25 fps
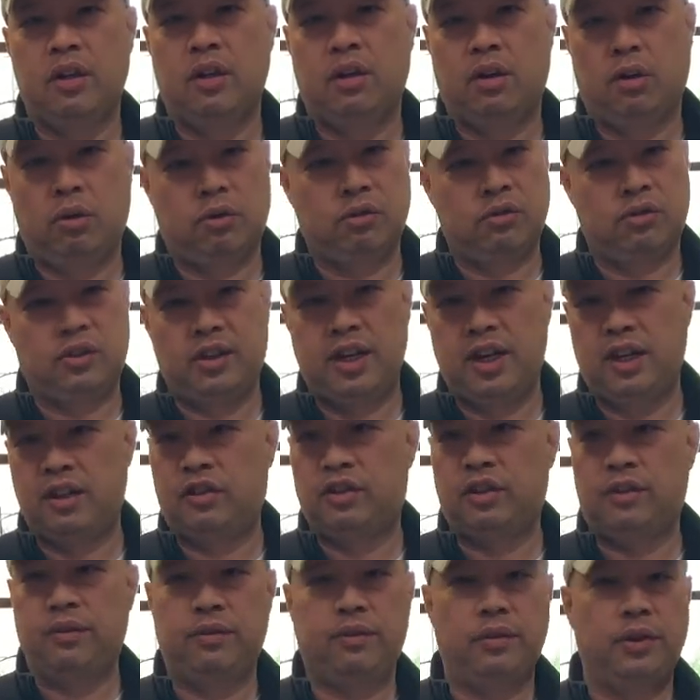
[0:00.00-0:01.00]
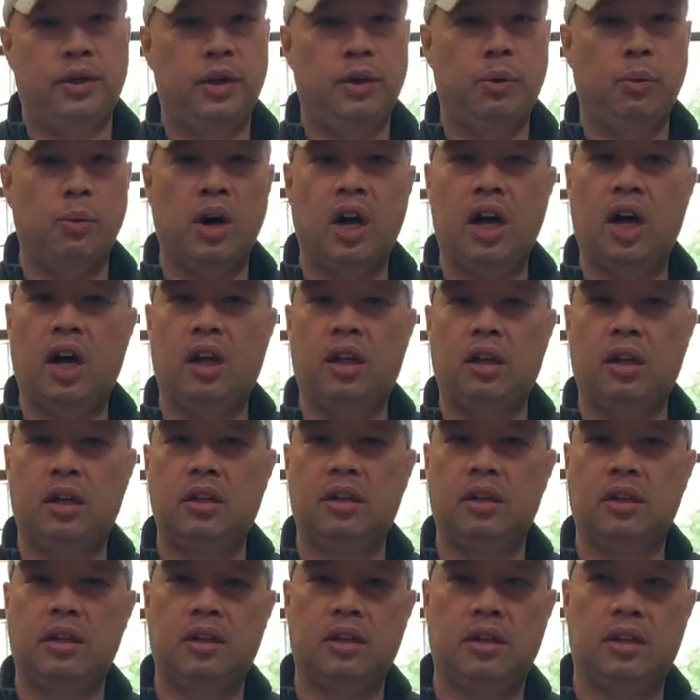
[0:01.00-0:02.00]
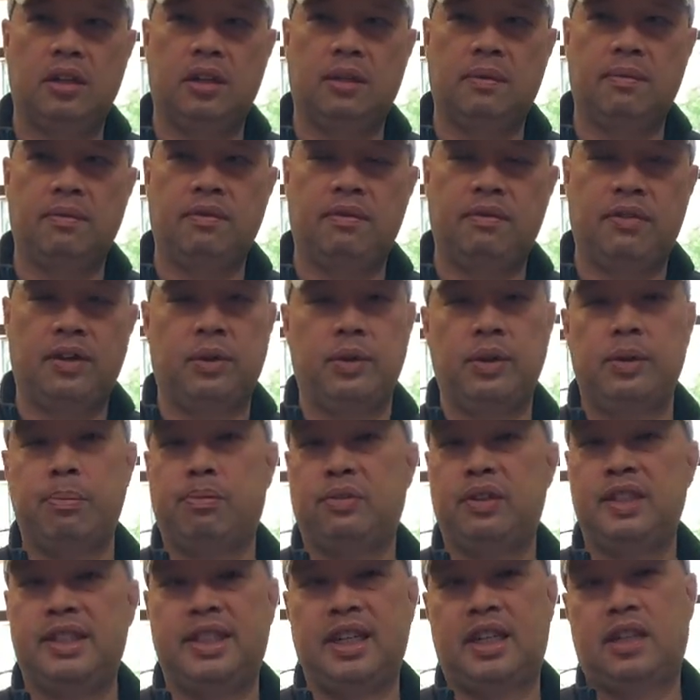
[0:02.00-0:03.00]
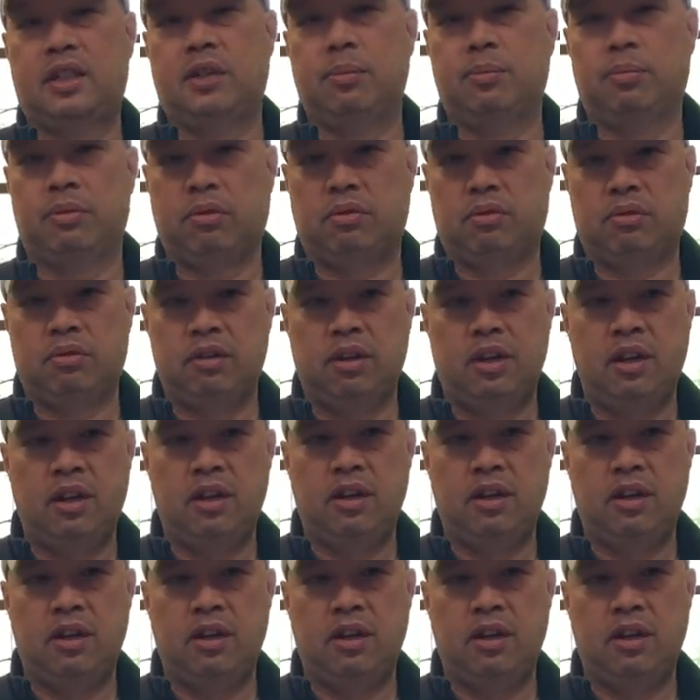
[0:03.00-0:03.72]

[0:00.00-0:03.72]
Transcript: Holds tension very well, very predictable.